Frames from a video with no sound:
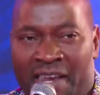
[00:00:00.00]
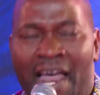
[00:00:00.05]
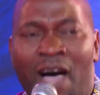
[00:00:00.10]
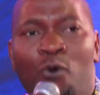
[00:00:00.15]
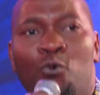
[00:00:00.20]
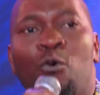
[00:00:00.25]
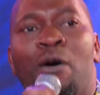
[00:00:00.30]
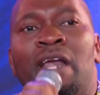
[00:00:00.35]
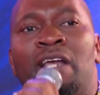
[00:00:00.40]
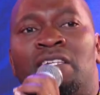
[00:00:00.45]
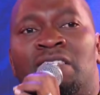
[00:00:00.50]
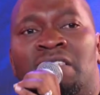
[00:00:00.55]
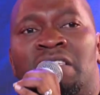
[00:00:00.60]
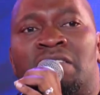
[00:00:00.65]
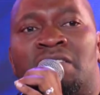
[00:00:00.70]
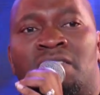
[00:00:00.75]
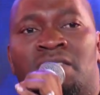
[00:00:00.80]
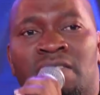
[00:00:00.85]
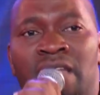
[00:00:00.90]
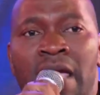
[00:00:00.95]
Now, when she
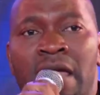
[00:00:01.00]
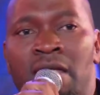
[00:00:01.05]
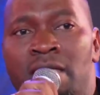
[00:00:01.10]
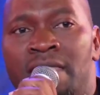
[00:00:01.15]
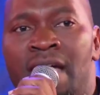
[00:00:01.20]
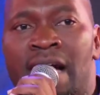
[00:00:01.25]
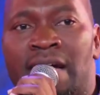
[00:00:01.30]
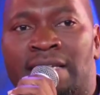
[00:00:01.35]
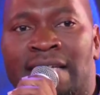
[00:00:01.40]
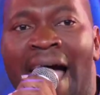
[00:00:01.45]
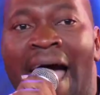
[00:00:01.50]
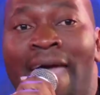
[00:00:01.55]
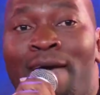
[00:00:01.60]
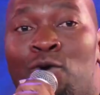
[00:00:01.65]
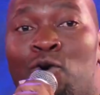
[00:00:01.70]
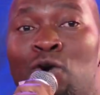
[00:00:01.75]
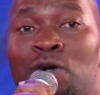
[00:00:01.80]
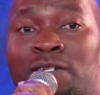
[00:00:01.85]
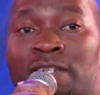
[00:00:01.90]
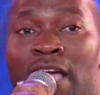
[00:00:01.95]
said that, I
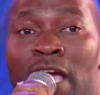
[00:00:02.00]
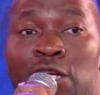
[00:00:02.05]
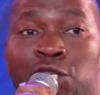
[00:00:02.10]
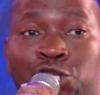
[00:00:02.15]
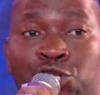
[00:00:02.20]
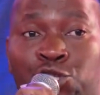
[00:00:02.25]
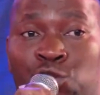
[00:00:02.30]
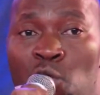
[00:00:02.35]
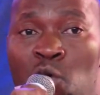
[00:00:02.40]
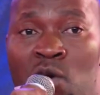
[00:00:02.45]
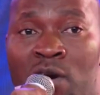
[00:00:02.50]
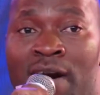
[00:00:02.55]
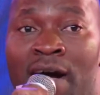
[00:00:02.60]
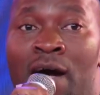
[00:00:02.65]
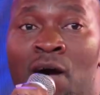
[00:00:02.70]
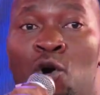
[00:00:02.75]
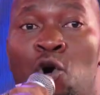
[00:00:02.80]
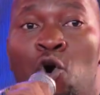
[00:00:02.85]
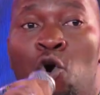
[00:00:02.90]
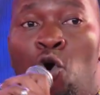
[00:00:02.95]
got a
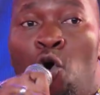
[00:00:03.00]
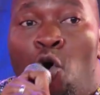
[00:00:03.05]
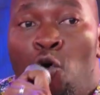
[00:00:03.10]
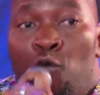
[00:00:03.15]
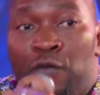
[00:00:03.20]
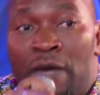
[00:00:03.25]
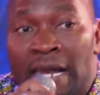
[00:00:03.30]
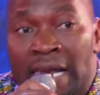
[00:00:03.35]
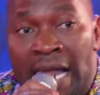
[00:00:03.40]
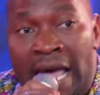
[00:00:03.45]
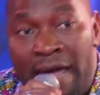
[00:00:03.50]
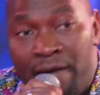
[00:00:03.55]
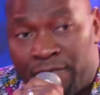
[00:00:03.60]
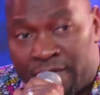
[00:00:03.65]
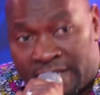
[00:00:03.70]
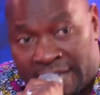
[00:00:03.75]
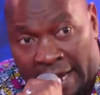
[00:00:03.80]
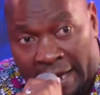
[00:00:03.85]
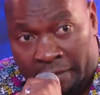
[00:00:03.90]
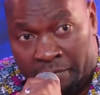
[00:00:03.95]
shocker of a
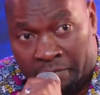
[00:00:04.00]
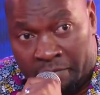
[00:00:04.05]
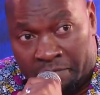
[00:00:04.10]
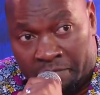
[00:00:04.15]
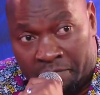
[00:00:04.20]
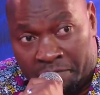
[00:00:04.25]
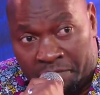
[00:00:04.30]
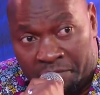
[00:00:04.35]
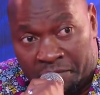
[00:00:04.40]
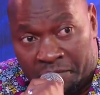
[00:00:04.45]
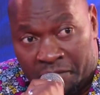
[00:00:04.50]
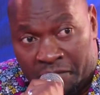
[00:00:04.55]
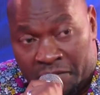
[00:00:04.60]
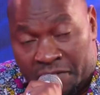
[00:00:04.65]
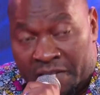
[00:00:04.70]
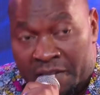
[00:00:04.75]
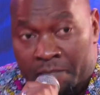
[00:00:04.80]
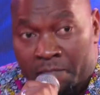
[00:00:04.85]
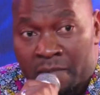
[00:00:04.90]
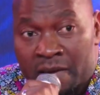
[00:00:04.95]
lifetime.
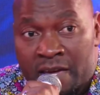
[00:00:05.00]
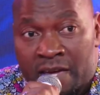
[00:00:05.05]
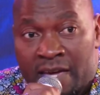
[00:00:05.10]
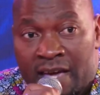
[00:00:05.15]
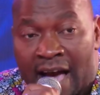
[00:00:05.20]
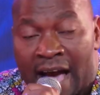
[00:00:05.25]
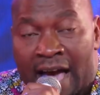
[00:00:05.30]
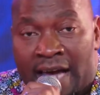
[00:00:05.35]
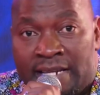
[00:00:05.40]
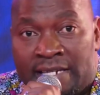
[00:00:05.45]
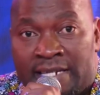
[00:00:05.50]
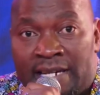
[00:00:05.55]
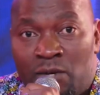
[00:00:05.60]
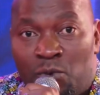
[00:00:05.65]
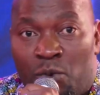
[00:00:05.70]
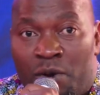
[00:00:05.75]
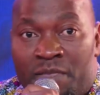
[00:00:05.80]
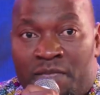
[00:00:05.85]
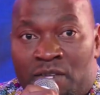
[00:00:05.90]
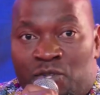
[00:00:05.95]
See, me, I deal
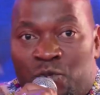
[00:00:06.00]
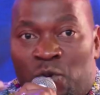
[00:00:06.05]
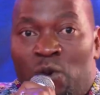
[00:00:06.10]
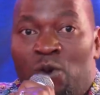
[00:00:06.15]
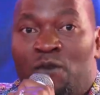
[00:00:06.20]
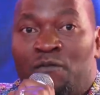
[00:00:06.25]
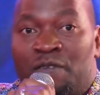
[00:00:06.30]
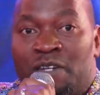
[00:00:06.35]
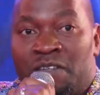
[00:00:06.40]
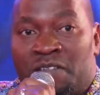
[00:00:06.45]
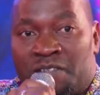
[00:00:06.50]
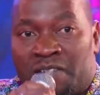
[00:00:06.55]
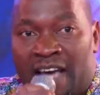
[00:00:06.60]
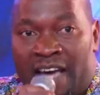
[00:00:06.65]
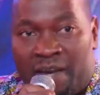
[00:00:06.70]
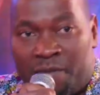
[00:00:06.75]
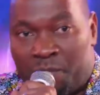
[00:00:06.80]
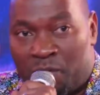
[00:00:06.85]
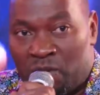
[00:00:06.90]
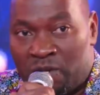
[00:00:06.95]
with 12
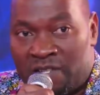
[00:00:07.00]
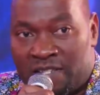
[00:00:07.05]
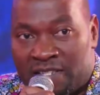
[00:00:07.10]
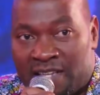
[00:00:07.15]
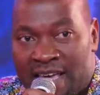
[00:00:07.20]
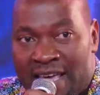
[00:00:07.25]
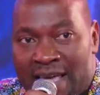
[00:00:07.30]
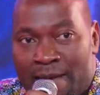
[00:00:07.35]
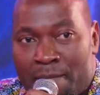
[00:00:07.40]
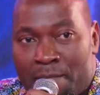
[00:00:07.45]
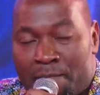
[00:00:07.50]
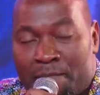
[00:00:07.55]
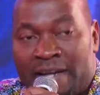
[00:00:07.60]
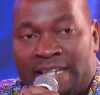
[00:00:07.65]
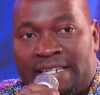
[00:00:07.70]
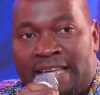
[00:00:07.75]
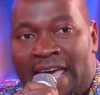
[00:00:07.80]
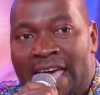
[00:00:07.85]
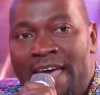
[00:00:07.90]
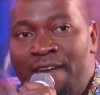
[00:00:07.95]
disciples,
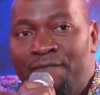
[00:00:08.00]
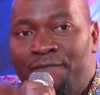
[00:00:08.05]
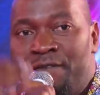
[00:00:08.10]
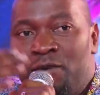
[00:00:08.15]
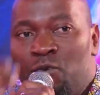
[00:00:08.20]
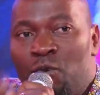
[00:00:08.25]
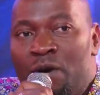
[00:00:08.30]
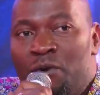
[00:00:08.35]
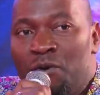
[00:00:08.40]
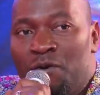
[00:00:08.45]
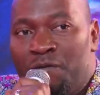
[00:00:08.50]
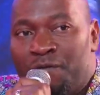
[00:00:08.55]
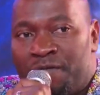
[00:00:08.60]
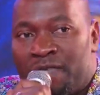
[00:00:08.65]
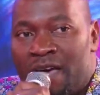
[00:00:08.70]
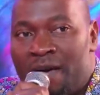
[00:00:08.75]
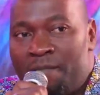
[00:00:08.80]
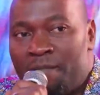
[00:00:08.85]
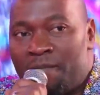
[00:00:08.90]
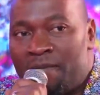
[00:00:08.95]
but every one of
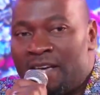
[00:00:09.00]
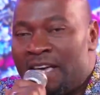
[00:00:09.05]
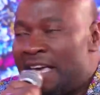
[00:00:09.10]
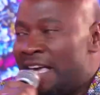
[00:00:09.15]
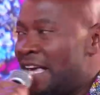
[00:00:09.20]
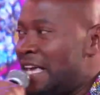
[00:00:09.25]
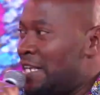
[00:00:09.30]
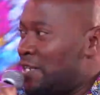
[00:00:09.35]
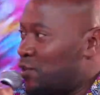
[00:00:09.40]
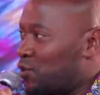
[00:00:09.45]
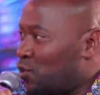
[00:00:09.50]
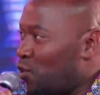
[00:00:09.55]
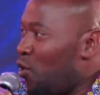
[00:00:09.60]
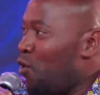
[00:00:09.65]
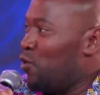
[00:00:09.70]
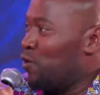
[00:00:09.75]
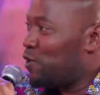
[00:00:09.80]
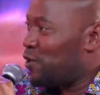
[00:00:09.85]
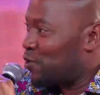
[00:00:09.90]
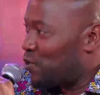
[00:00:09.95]
them is
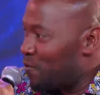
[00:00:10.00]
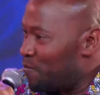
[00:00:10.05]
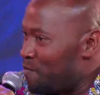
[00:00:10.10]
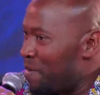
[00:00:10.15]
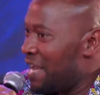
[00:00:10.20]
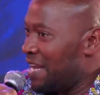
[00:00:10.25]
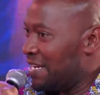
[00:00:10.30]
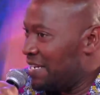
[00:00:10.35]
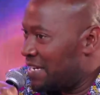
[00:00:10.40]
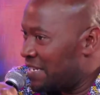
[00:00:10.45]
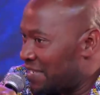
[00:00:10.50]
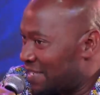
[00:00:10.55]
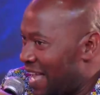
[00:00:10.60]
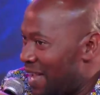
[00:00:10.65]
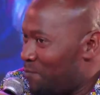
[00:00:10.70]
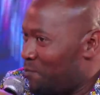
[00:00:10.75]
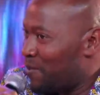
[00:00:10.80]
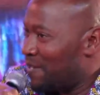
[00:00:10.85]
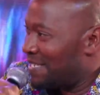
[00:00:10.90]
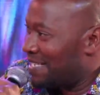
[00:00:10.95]
called to make
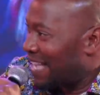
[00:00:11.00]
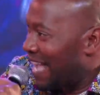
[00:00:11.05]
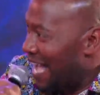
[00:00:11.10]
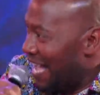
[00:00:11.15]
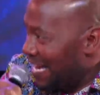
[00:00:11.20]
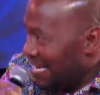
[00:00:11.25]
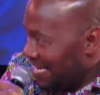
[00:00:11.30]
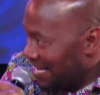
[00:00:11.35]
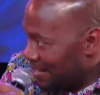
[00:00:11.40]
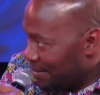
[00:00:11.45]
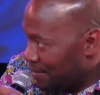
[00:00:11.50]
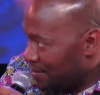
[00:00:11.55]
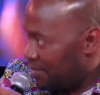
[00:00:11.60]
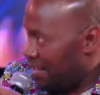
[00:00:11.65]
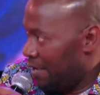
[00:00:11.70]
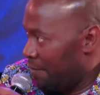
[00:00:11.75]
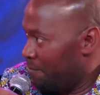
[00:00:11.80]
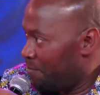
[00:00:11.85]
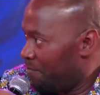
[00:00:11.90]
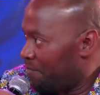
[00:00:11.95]
disciples under
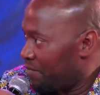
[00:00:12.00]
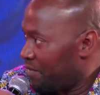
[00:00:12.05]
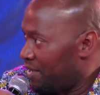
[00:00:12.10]
them. Mm.